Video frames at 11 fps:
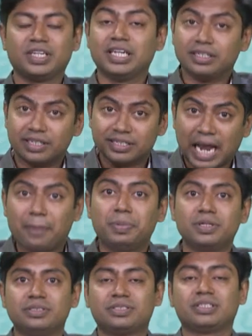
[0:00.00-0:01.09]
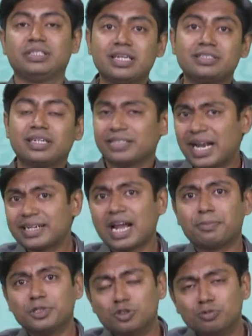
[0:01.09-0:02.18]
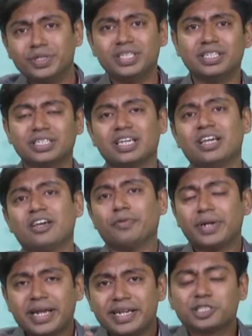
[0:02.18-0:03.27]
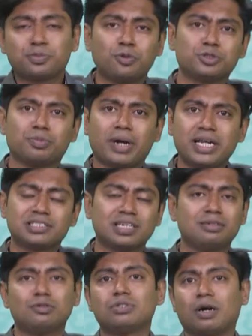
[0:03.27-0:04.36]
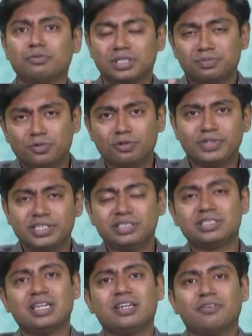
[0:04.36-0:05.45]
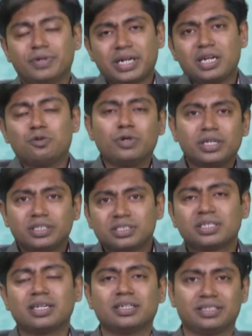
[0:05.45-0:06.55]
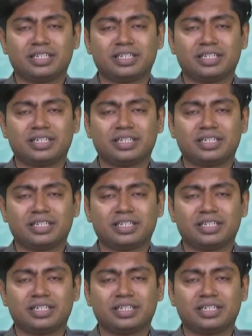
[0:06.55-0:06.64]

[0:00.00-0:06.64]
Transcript: This happens, yes, and that happened to me when I exposed myself to 1000 movies where I could understand.